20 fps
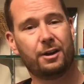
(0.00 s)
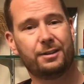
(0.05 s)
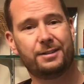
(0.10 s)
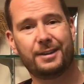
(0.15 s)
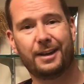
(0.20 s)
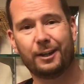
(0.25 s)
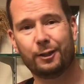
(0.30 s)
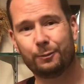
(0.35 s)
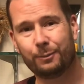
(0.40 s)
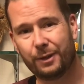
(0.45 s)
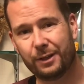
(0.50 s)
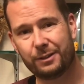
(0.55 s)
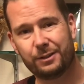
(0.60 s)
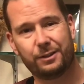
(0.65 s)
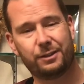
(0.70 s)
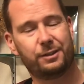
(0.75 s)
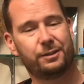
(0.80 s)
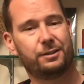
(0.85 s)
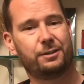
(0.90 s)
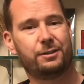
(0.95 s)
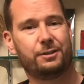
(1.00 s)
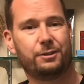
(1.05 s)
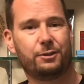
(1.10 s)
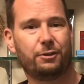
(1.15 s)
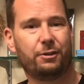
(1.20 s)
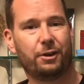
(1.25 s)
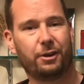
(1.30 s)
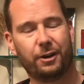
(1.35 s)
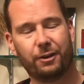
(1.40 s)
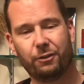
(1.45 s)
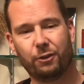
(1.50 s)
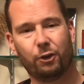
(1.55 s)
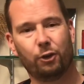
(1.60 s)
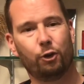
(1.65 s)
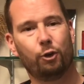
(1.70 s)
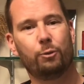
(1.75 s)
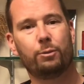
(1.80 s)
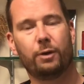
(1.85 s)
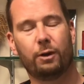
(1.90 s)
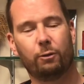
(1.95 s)
text messages, just so they're in the
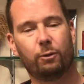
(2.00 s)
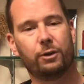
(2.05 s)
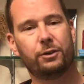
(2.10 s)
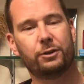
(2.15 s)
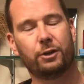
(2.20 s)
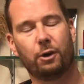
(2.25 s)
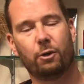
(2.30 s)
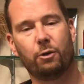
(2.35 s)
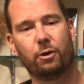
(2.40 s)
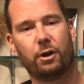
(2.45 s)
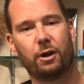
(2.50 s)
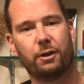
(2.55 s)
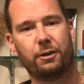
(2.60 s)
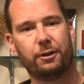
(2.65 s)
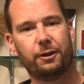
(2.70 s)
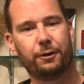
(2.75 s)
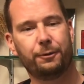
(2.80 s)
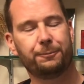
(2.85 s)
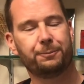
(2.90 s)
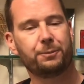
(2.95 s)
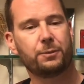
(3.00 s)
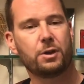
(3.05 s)
loop on what's going on there.